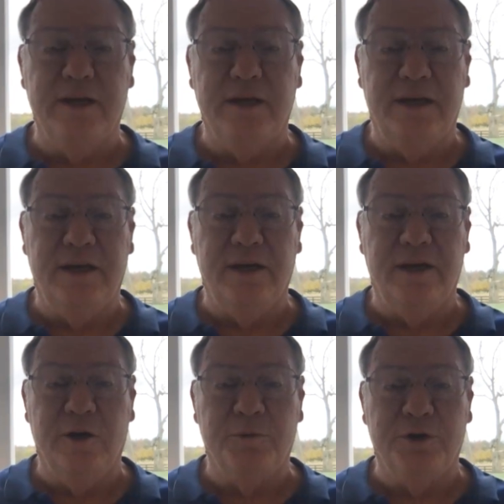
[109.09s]
and
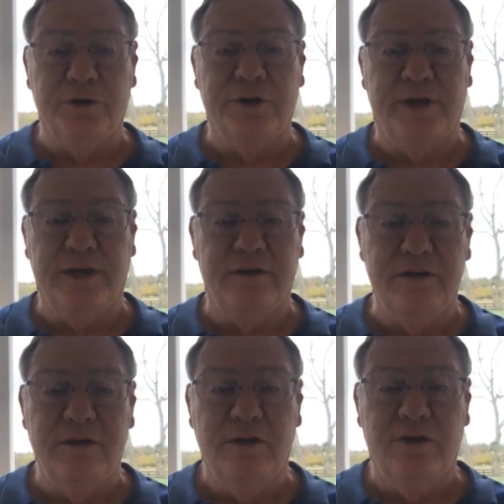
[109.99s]
helped her to get
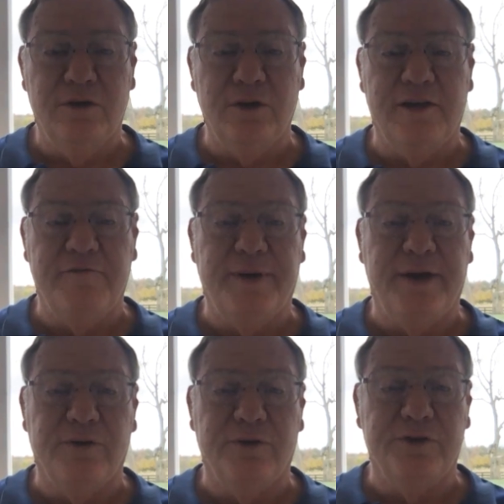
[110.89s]
her life back
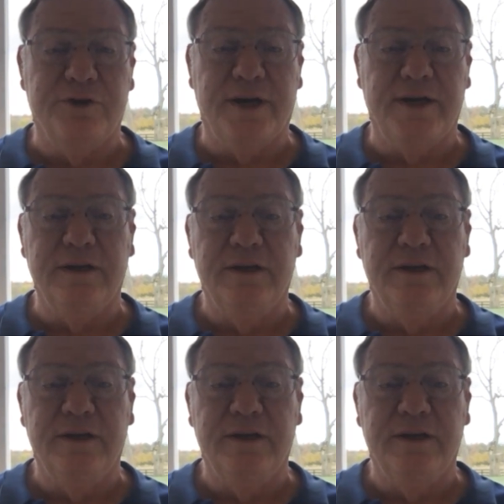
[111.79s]
on track.